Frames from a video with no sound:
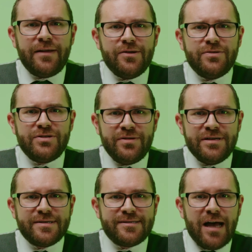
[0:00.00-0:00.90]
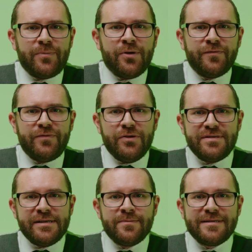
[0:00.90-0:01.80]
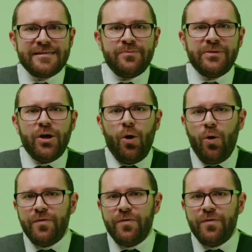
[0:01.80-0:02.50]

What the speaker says: you do need to stop your Infuzium, simply hold